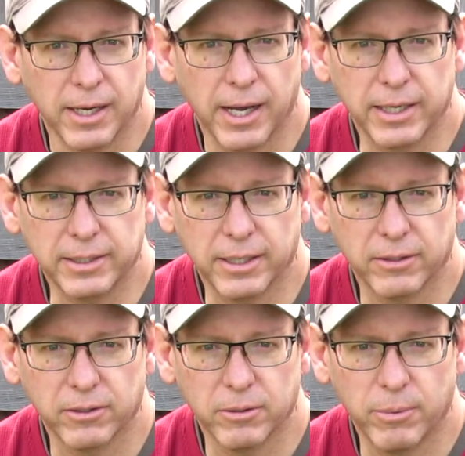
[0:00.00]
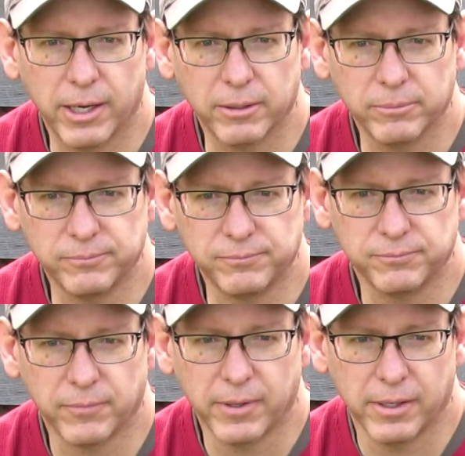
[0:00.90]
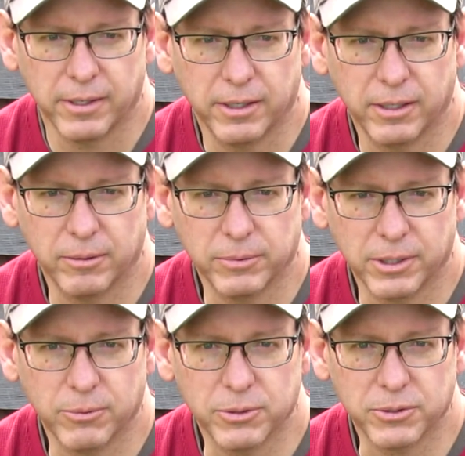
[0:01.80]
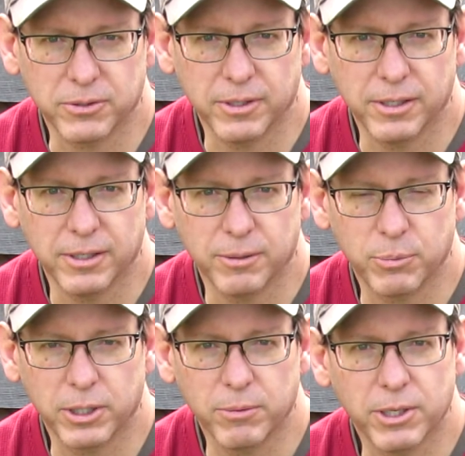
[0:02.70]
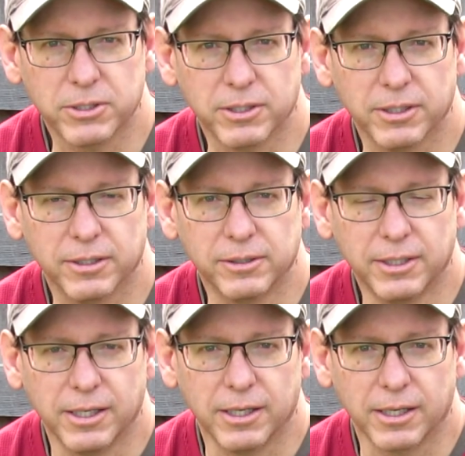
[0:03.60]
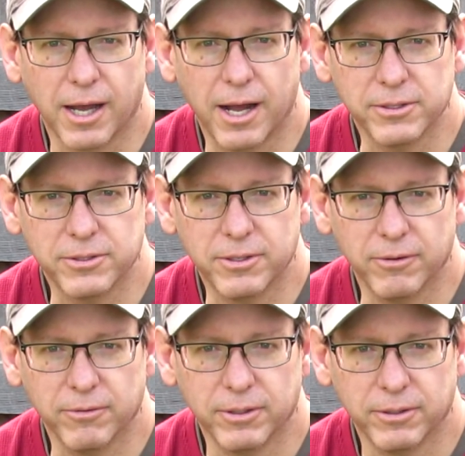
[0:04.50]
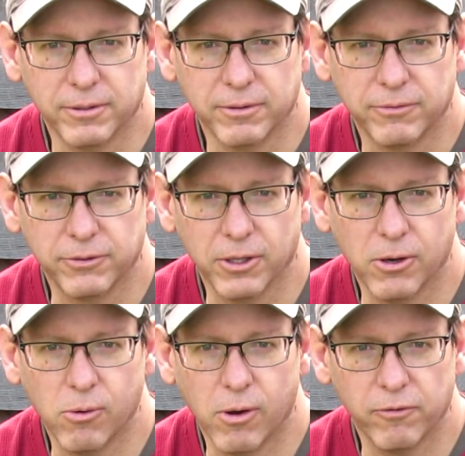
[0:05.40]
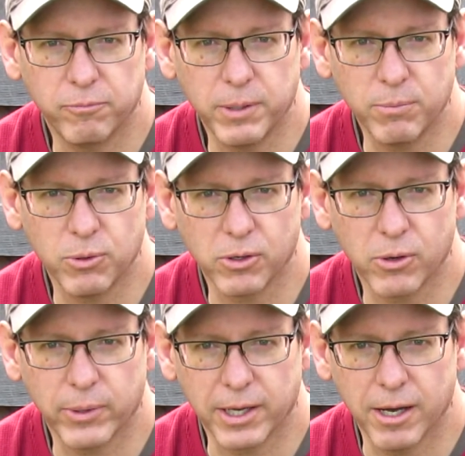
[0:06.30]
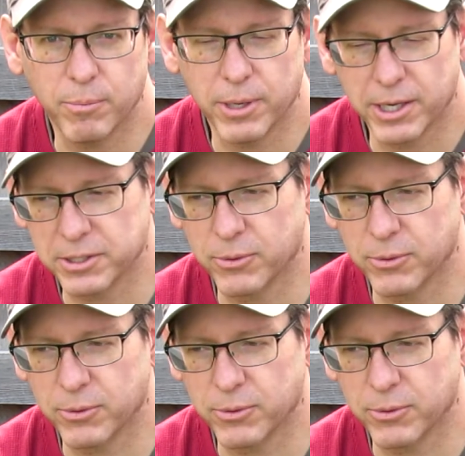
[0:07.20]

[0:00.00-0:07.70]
hiked down to the bottom. It was pretty much a constant flow of people going up as I